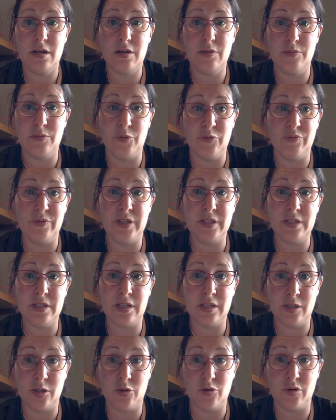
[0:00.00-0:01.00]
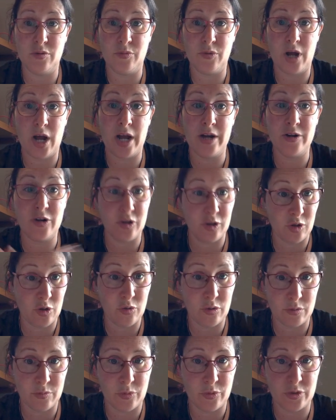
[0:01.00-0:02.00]
movements in under
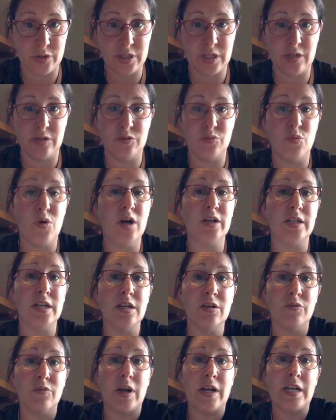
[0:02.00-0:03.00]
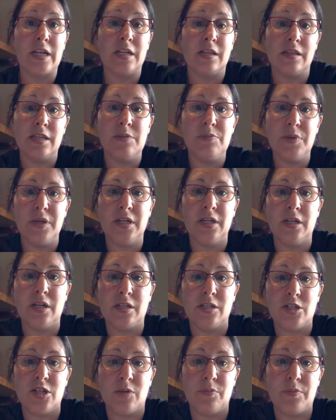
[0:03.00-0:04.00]
locomotor skills: walking, running, leaping,
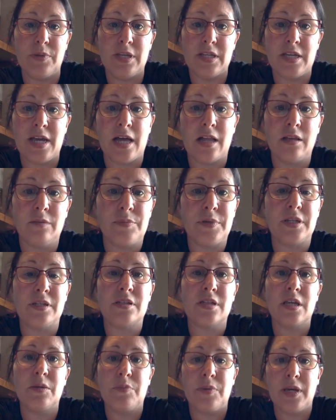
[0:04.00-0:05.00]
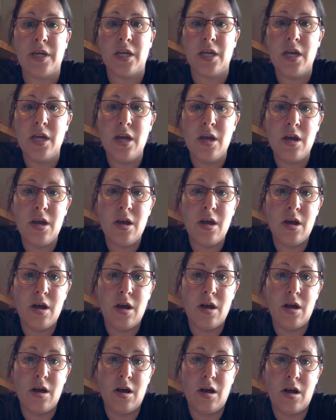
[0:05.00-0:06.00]
jumping, galloping, skipping,
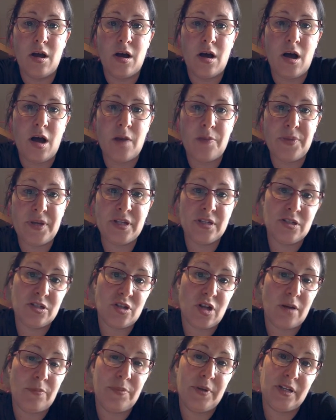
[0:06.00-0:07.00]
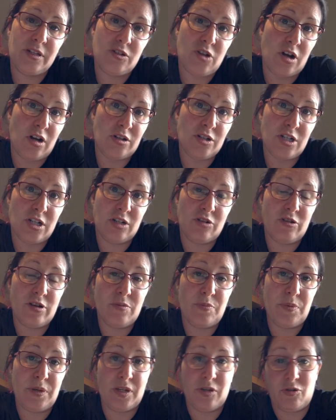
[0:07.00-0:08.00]
hopping, stopping, dodging,
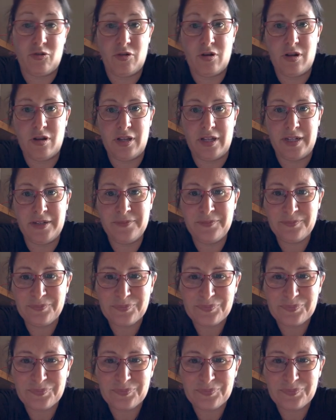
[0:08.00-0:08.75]
creeping, crawling,